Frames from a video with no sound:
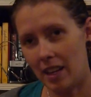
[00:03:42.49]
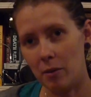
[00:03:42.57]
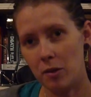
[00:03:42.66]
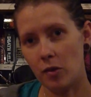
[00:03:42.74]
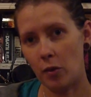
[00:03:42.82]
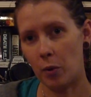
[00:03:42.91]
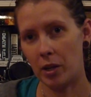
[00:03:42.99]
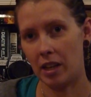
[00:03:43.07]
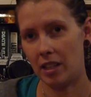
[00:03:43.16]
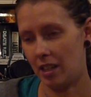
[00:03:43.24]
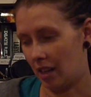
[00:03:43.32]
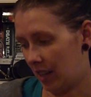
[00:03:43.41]
That was
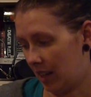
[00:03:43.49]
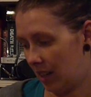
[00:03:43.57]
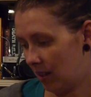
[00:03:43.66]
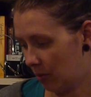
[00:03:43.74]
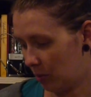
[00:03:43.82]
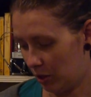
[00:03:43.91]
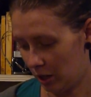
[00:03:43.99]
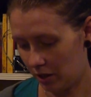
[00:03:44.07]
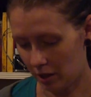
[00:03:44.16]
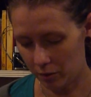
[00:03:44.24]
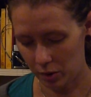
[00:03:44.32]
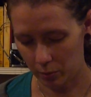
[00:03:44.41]
$4.99, which I
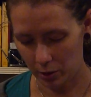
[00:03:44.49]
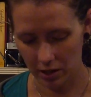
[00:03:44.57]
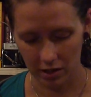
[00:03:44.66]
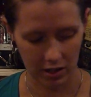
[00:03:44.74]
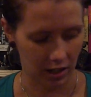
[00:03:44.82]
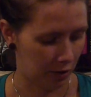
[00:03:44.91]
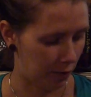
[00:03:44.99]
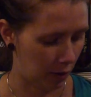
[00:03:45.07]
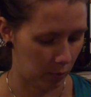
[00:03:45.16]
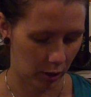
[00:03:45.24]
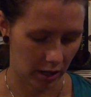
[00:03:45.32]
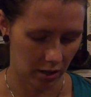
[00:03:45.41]
thought was a pretty good deal for
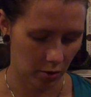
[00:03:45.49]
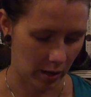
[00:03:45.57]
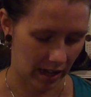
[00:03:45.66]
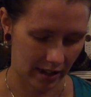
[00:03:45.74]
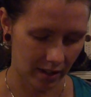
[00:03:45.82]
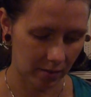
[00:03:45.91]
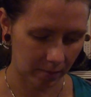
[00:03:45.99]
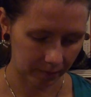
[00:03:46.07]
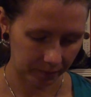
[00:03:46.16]
a brand new bag.